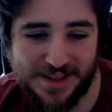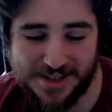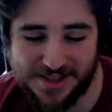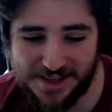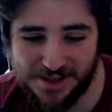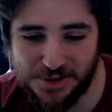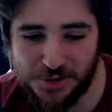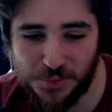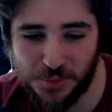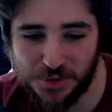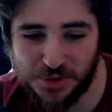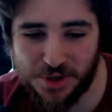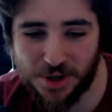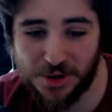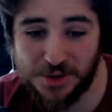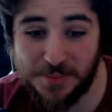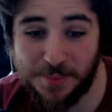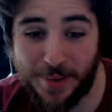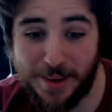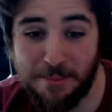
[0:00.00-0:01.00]
this issue was
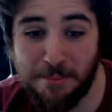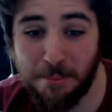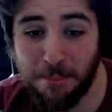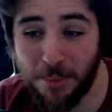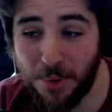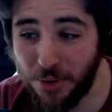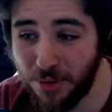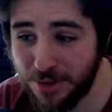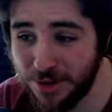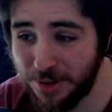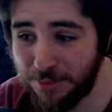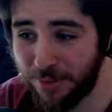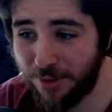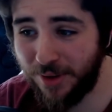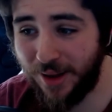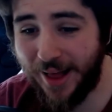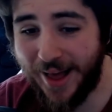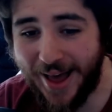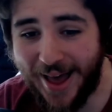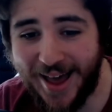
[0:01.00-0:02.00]
caused by
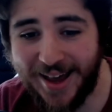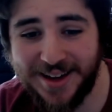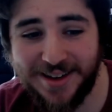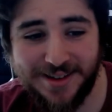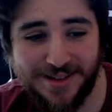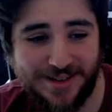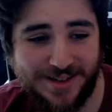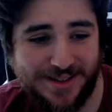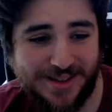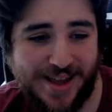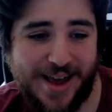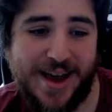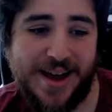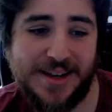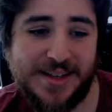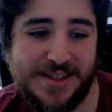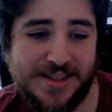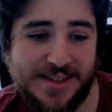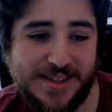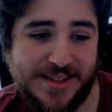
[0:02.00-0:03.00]
multiple hacker
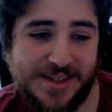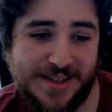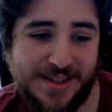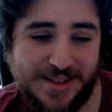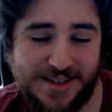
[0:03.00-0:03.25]
attacks.